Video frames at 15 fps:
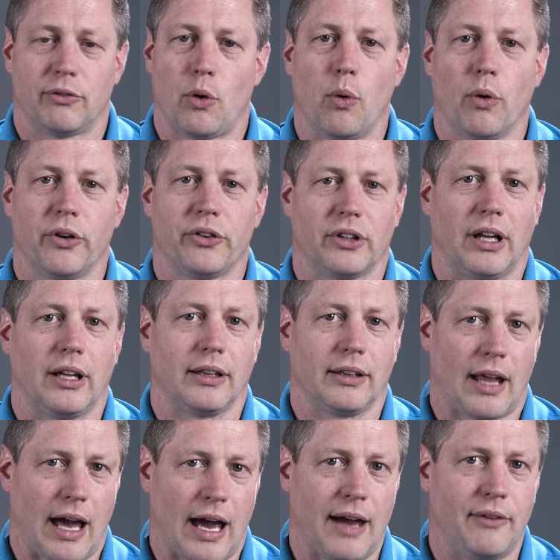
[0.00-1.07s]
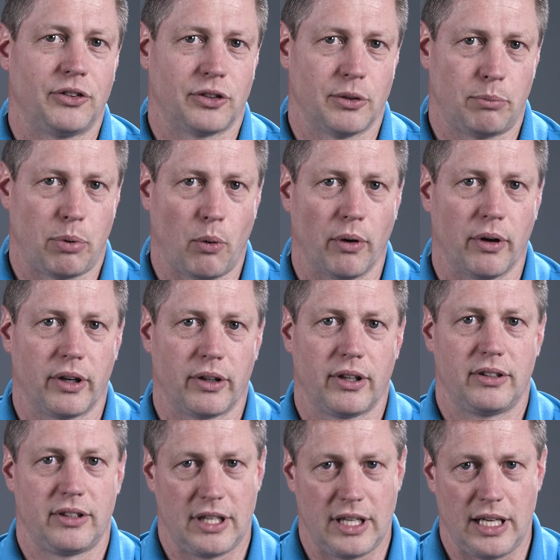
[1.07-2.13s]
of course, a live support
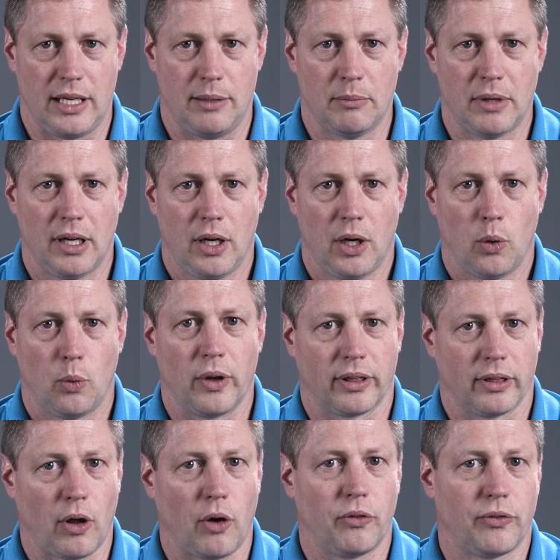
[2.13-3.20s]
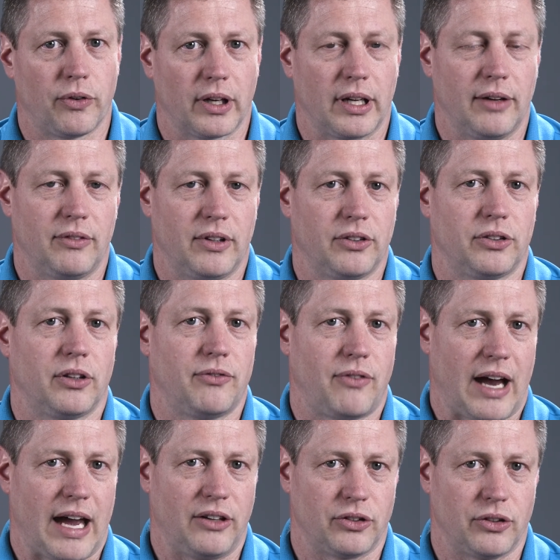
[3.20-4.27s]
team with loan forgiveness
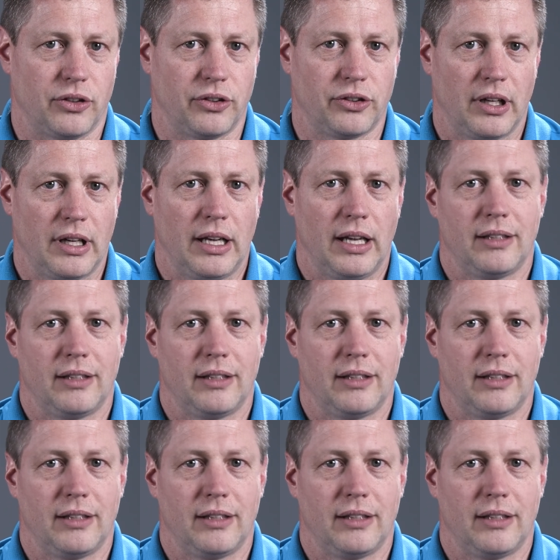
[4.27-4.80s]
advisors